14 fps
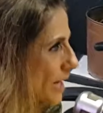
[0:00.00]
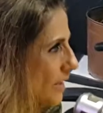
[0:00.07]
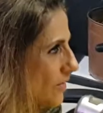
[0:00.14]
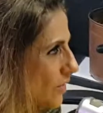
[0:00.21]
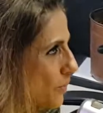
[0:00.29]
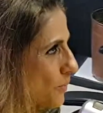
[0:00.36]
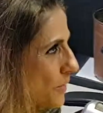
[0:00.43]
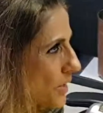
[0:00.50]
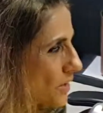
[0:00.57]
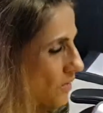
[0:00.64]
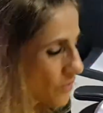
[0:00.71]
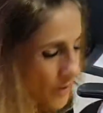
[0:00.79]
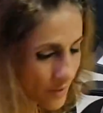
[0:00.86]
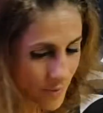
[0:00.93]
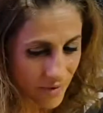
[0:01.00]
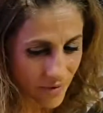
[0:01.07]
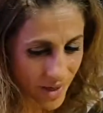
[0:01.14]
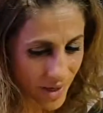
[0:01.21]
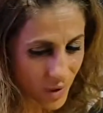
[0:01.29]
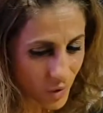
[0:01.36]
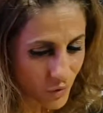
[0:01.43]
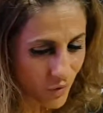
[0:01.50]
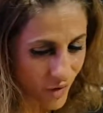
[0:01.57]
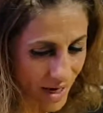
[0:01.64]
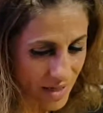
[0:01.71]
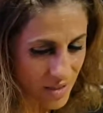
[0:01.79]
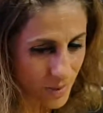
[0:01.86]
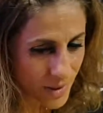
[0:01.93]
we have we've been very good
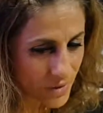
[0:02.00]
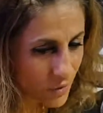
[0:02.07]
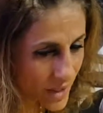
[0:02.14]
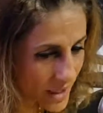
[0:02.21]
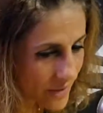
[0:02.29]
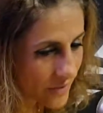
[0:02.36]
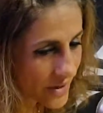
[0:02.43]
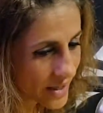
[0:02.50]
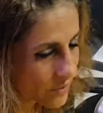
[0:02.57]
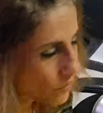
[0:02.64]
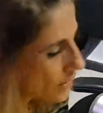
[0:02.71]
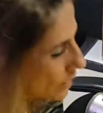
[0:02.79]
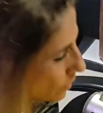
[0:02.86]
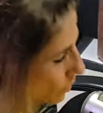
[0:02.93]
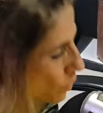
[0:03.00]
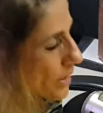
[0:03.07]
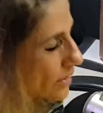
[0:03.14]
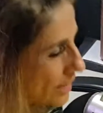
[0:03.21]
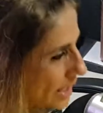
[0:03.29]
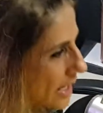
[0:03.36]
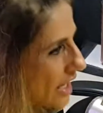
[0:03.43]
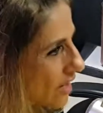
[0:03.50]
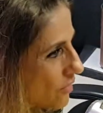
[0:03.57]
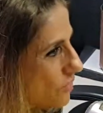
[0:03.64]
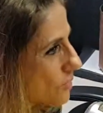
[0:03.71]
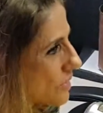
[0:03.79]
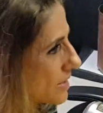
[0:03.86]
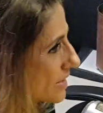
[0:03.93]
friends, but really we really have
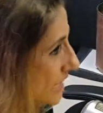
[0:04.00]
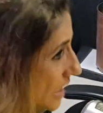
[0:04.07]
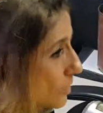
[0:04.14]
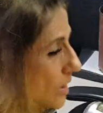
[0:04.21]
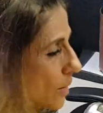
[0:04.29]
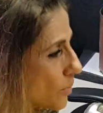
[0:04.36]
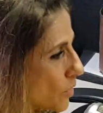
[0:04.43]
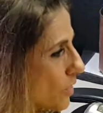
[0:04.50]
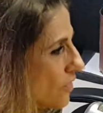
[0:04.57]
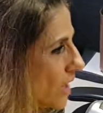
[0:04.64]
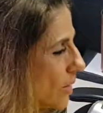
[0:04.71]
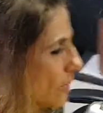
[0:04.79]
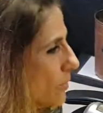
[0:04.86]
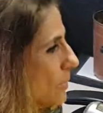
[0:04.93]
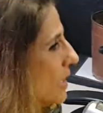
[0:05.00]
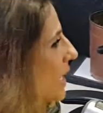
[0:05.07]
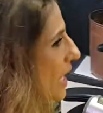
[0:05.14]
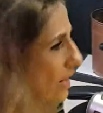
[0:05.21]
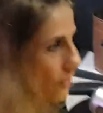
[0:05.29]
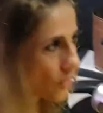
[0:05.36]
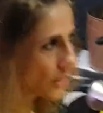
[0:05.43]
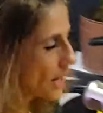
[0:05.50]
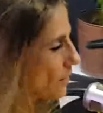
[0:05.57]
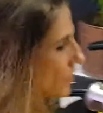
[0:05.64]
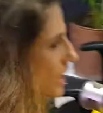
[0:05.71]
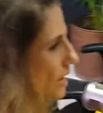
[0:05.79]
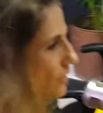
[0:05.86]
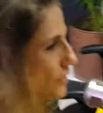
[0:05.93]
teamed up with them for
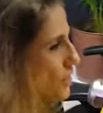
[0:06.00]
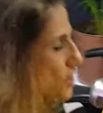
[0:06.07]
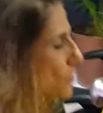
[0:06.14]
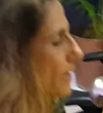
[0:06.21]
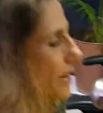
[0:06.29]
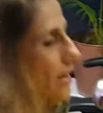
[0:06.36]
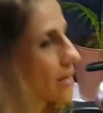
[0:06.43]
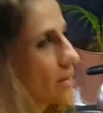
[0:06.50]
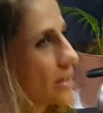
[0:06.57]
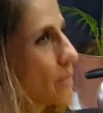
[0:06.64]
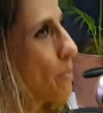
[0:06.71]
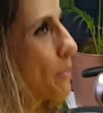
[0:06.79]
every other show, and I can't